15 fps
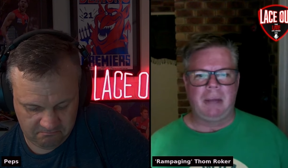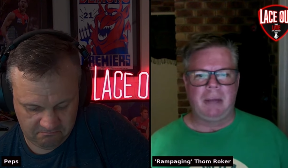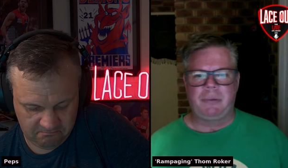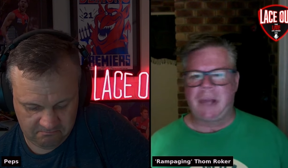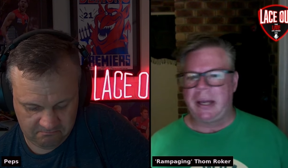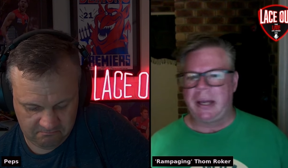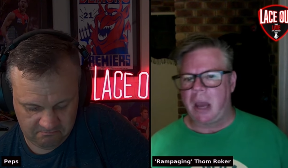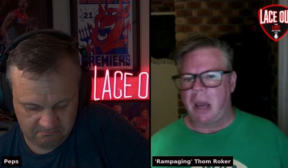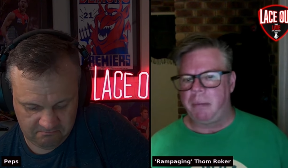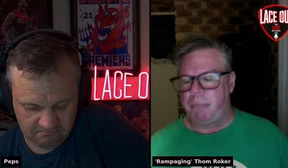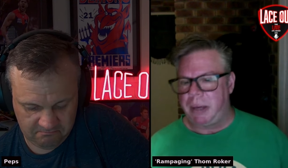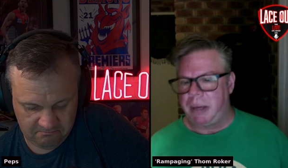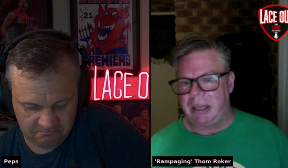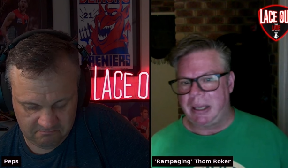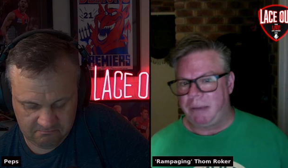Speaker 1: if they don't
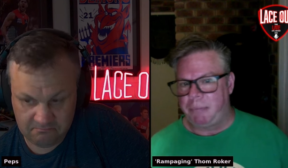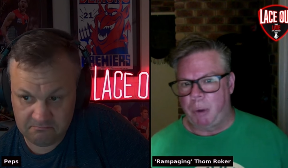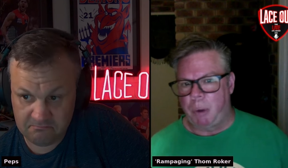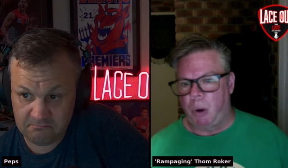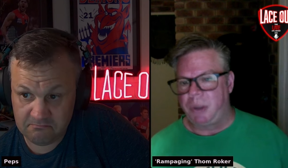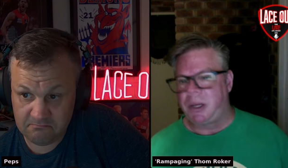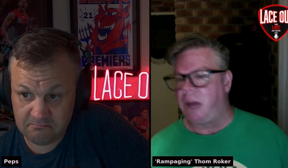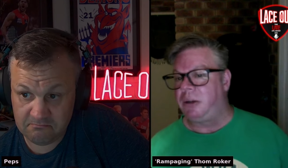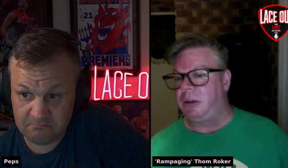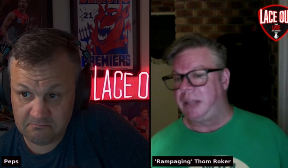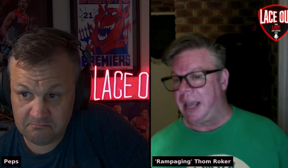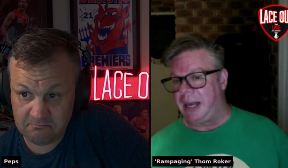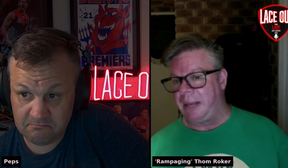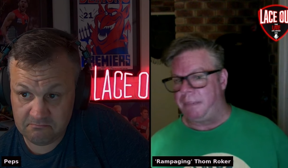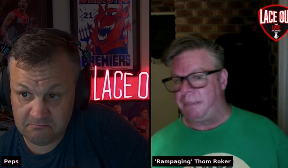pick, if Port don't
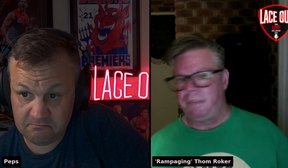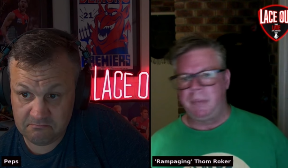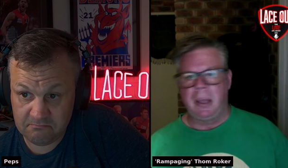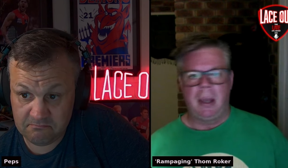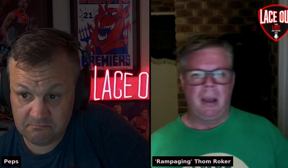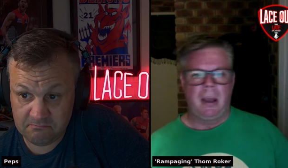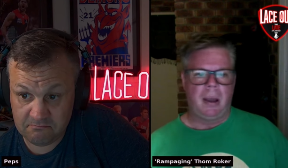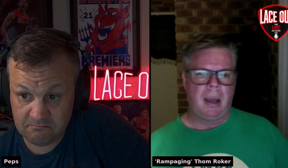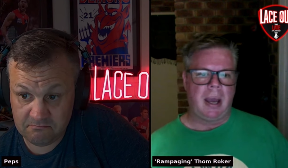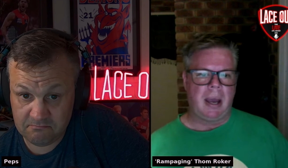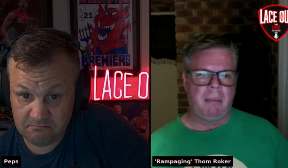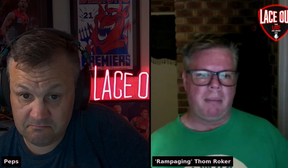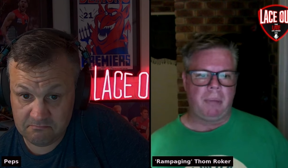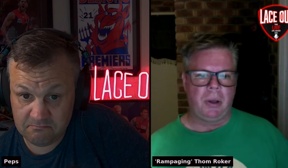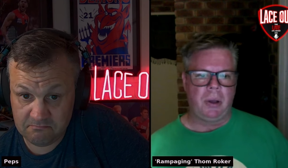get him,
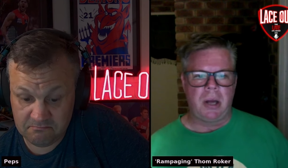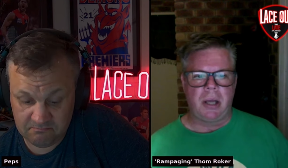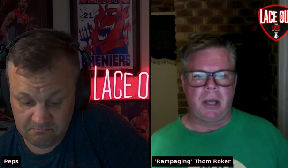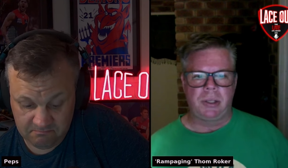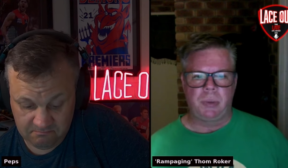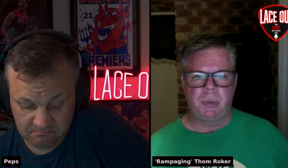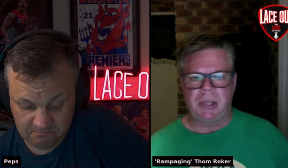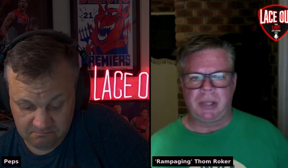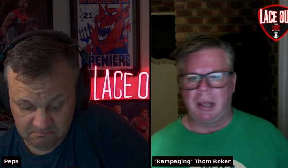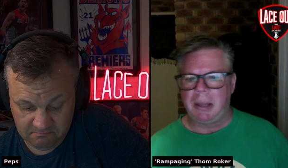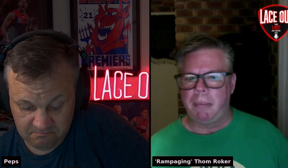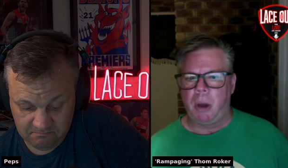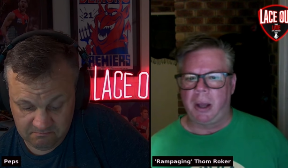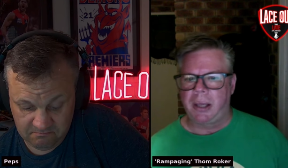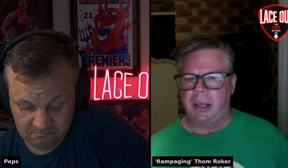who knows what they
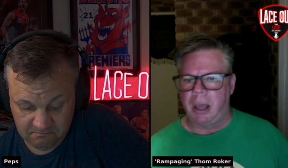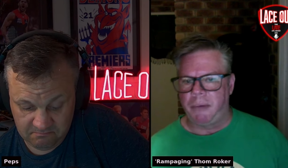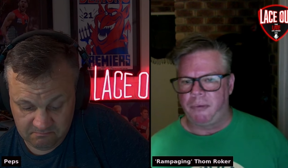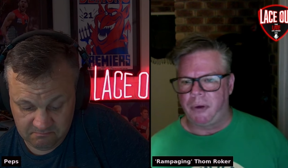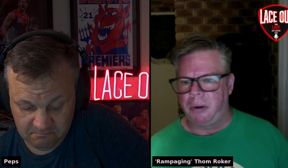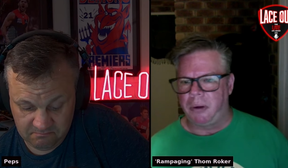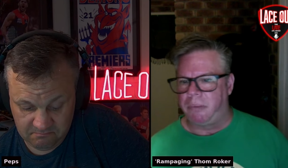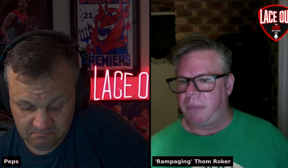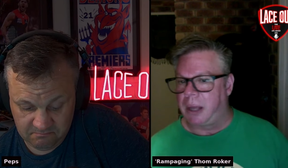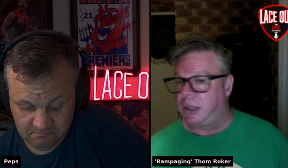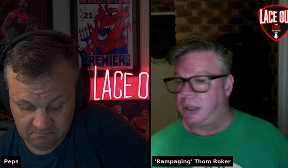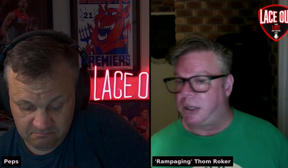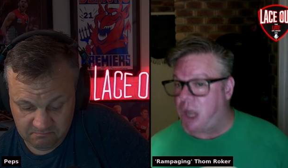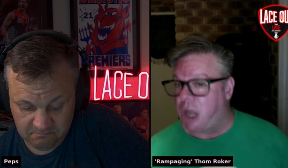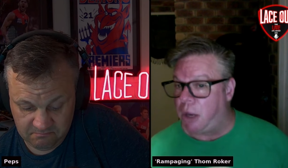might go for, like
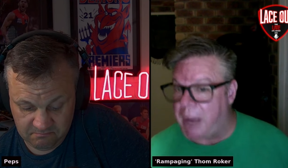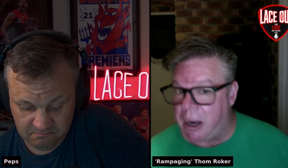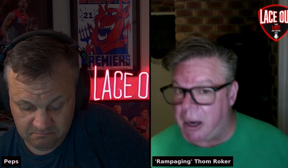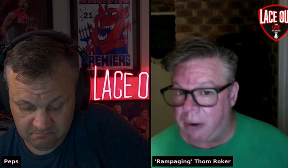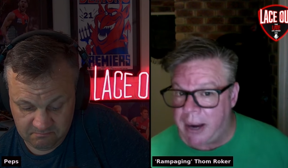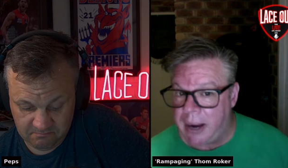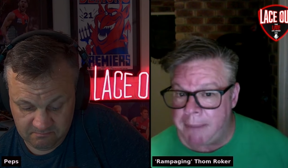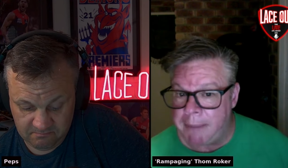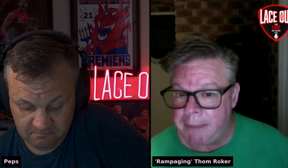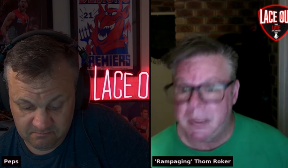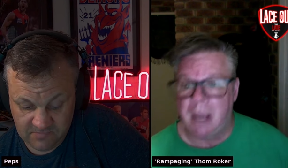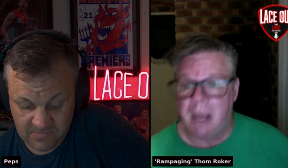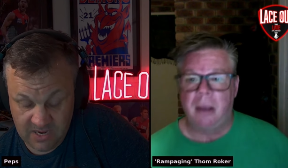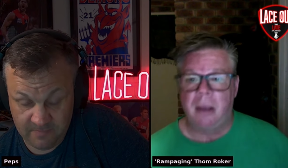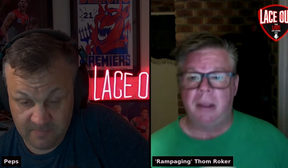Joe Berry.
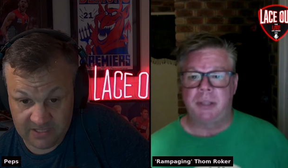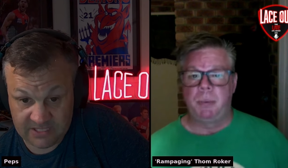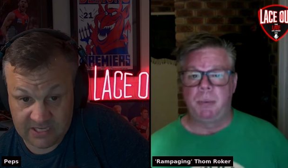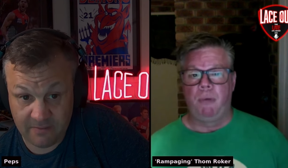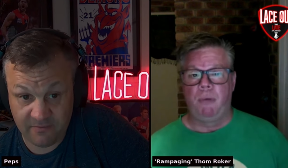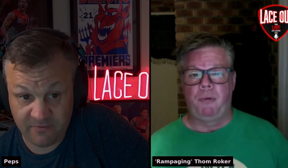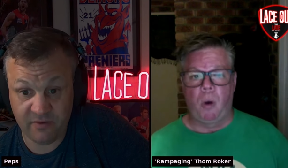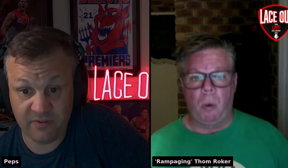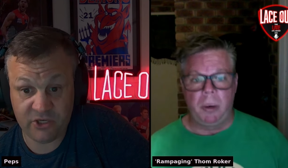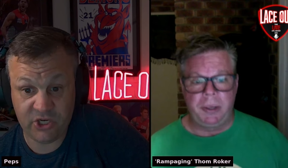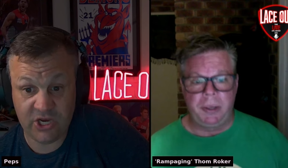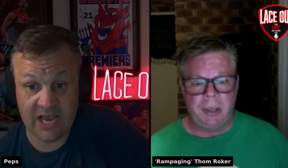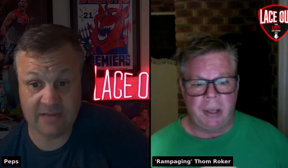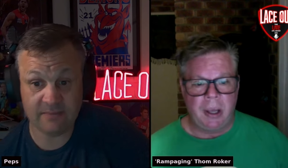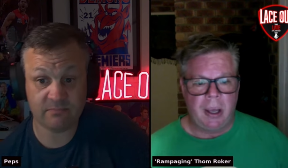
Speaker 2: Yep, that's come from the
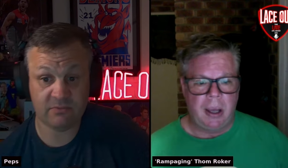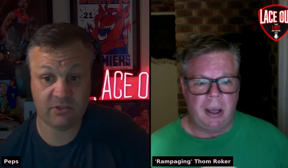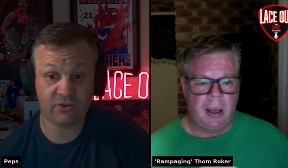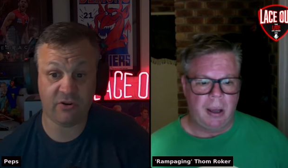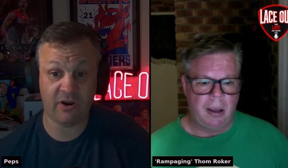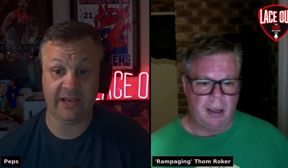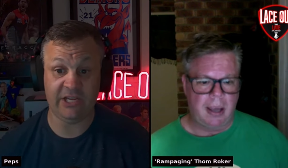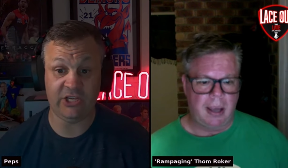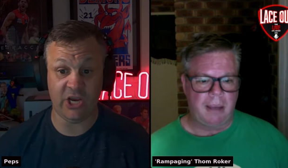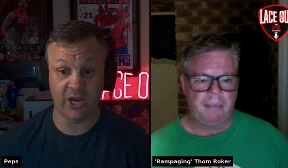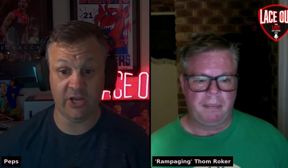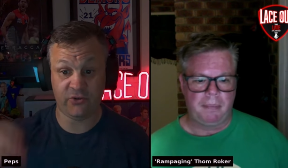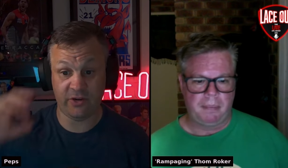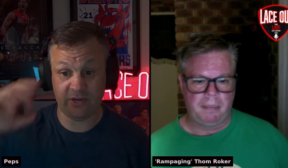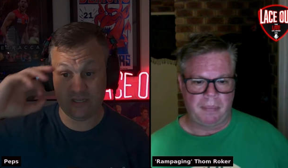chat. Craigie
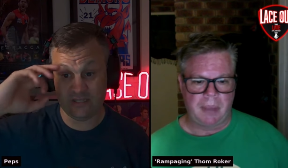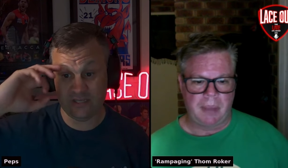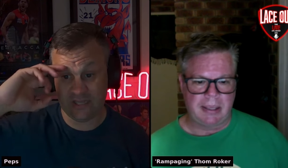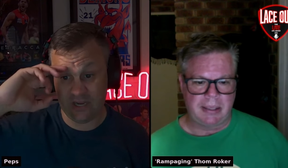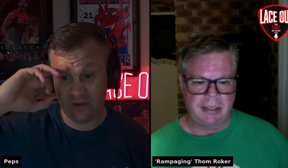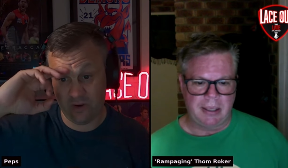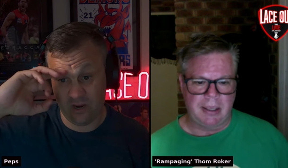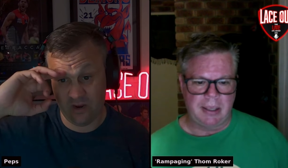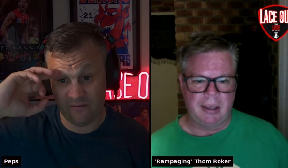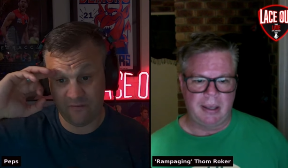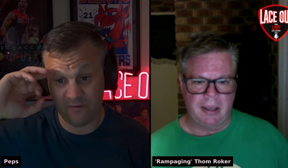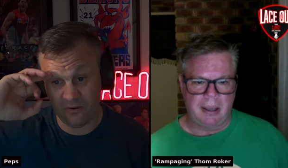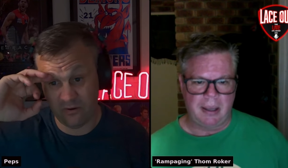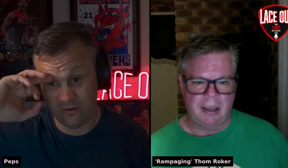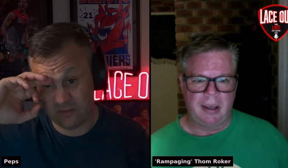Jones reckons that they'll go
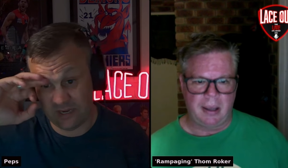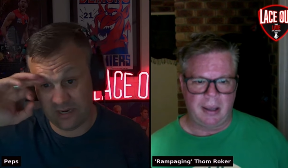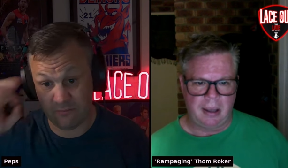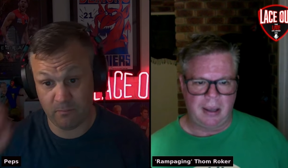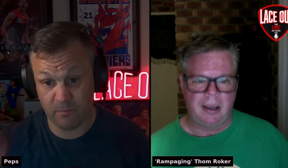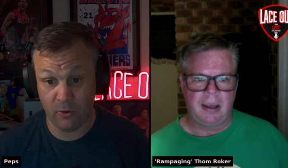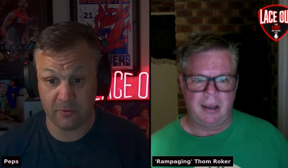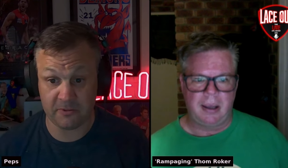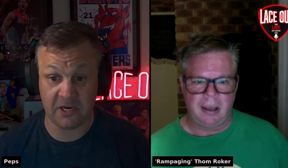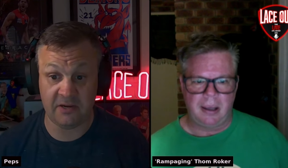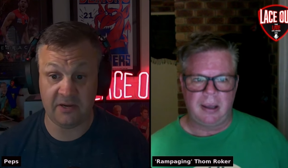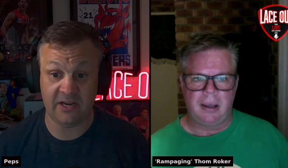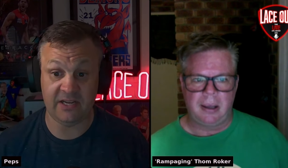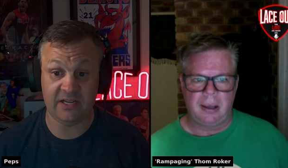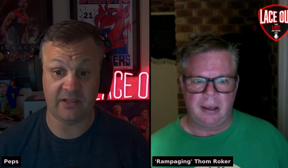for Port
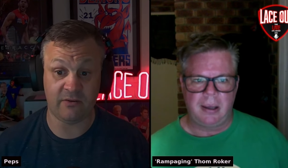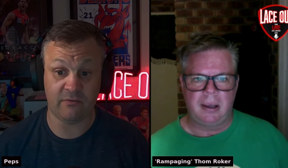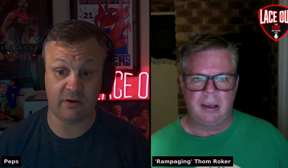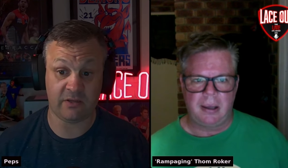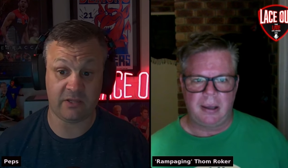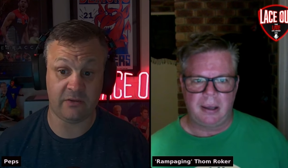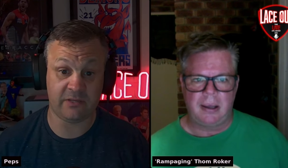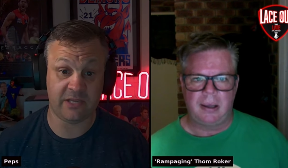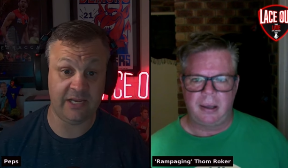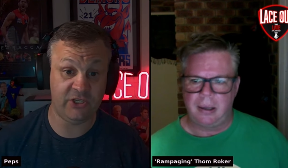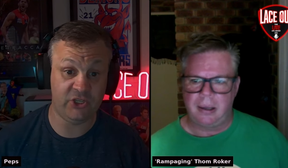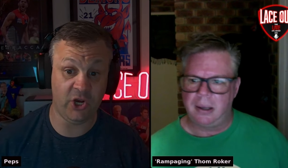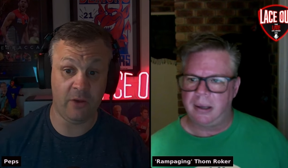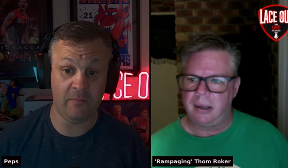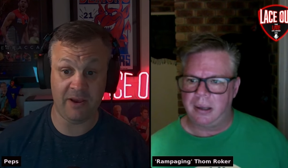don't need another ruck; they'll
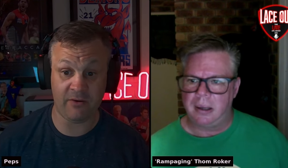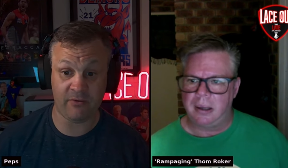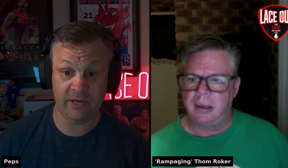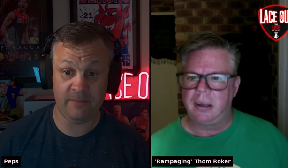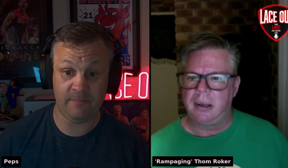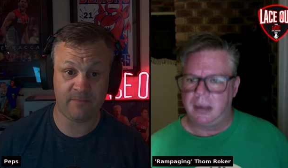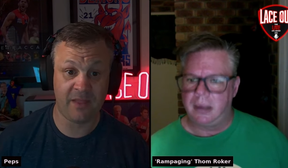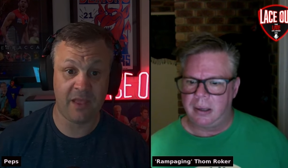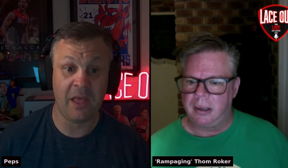take Joe Berry.